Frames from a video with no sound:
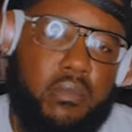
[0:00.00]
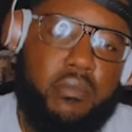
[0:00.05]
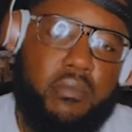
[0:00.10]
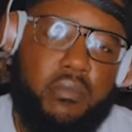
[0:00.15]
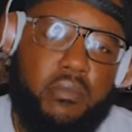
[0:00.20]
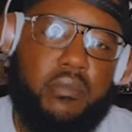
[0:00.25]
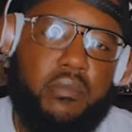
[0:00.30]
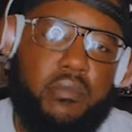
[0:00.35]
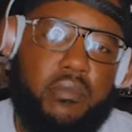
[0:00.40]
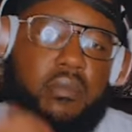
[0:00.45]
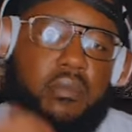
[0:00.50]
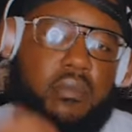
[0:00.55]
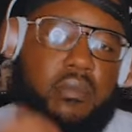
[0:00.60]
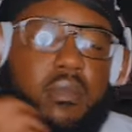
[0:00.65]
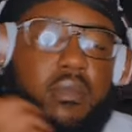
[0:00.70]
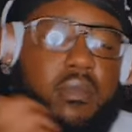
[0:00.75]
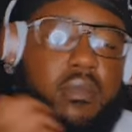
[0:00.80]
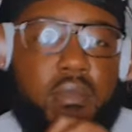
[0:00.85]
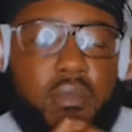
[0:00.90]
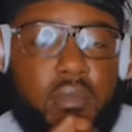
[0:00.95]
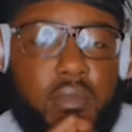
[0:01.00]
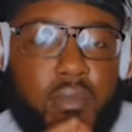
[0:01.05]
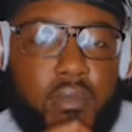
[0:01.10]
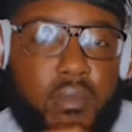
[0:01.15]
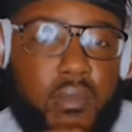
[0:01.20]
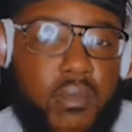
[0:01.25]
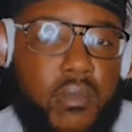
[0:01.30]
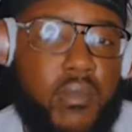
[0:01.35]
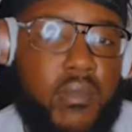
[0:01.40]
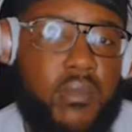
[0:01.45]

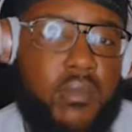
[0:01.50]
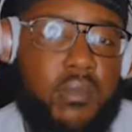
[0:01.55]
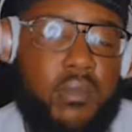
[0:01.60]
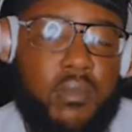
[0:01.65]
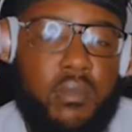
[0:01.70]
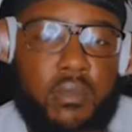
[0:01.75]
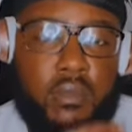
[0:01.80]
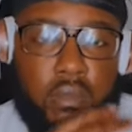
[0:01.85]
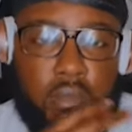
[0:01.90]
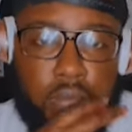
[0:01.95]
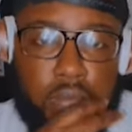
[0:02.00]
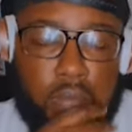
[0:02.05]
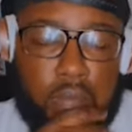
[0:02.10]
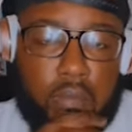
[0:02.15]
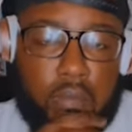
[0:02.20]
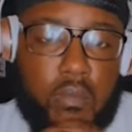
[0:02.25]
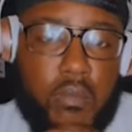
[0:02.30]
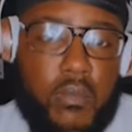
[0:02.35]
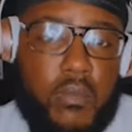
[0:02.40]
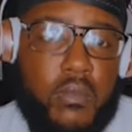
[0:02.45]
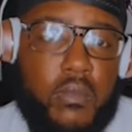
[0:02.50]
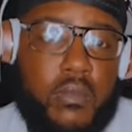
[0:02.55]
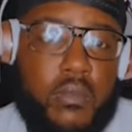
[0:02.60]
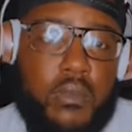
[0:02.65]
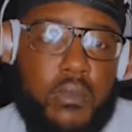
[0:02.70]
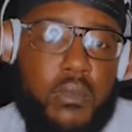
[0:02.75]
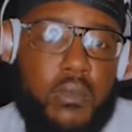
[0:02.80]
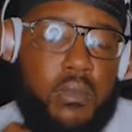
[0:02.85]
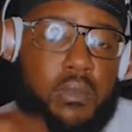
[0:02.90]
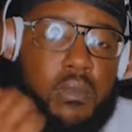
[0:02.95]

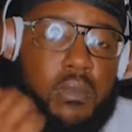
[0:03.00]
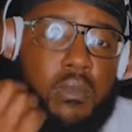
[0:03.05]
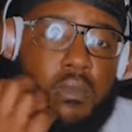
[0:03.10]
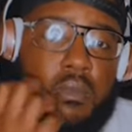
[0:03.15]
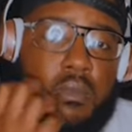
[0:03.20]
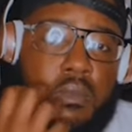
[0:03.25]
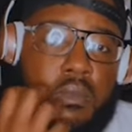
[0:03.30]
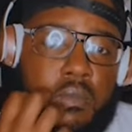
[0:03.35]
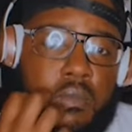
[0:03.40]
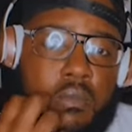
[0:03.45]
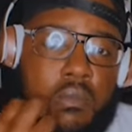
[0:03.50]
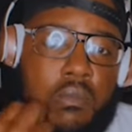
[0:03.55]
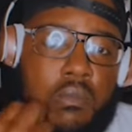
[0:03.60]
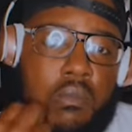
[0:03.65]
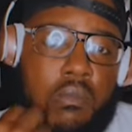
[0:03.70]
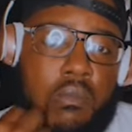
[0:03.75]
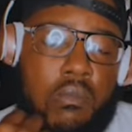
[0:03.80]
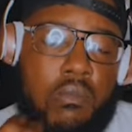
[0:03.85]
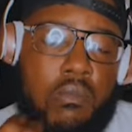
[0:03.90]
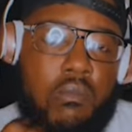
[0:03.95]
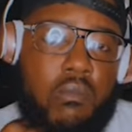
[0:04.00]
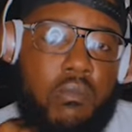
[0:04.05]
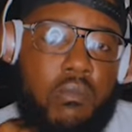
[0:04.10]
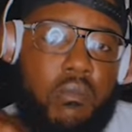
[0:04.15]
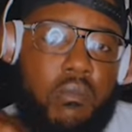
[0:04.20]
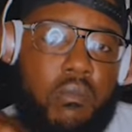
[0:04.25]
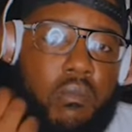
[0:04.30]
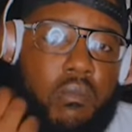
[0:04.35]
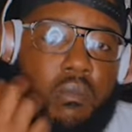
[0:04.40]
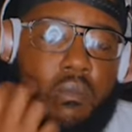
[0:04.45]

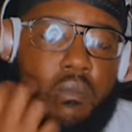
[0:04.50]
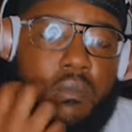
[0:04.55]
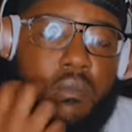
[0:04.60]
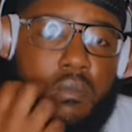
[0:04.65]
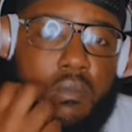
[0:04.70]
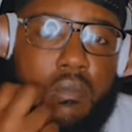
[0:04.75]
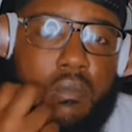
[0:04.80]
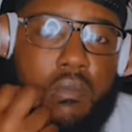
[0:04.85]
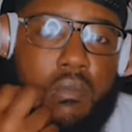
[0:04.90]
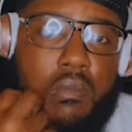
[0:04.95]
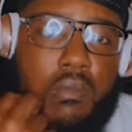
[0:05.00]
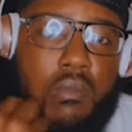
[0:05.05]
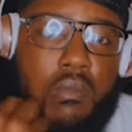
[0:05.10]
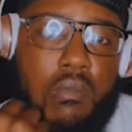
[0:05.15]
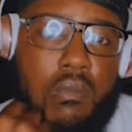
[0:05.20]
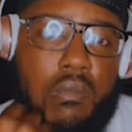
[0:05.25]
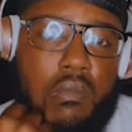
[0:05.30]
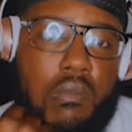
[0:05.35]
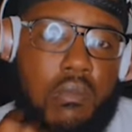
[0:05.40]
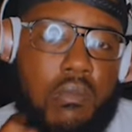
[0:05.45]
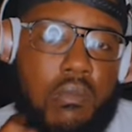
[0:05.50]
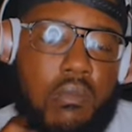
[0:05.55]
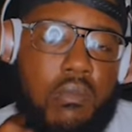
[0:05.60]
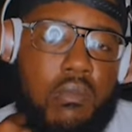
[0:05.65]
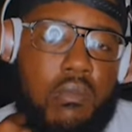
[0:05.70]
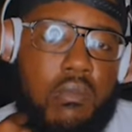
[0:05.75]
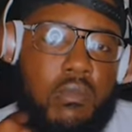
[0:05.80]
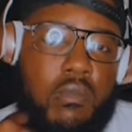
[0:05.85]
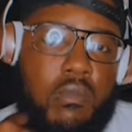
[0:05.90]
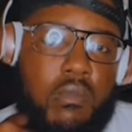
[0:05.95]

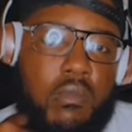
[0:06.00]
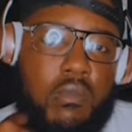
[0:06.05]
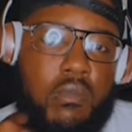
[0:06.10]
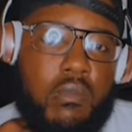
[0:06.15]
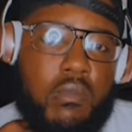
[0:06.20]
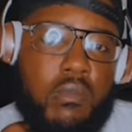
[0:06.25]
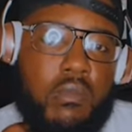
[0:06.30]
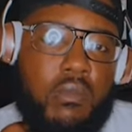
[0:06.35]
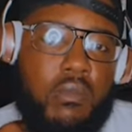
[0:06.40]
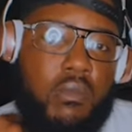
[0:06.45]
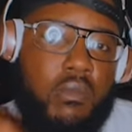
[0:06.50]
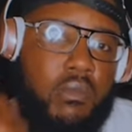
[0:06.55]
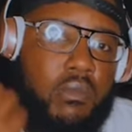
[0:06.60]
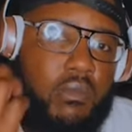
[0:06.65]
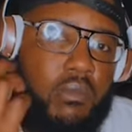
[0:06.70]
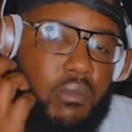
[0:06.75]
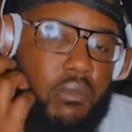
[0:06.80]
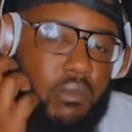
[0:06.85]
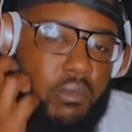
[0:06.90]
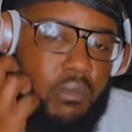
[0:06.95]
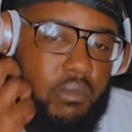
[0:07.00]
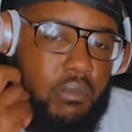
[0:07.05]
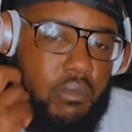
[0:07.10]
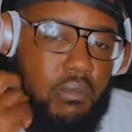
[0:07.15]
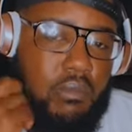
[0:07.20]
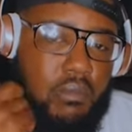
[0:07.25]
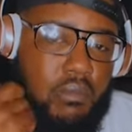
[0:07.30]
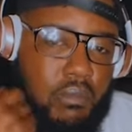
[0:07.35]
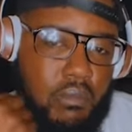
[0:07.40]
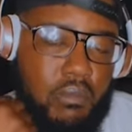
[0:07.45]

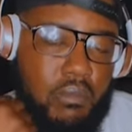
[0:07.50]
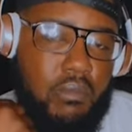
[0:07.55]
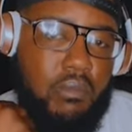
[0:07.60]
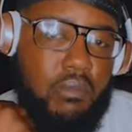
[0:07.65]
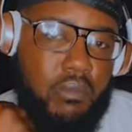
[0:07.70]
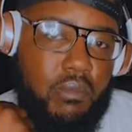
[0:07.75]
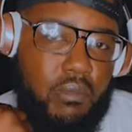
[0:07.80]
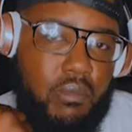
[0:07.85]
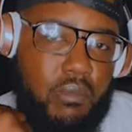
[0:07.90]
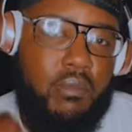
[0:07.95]
This person isn't speaking.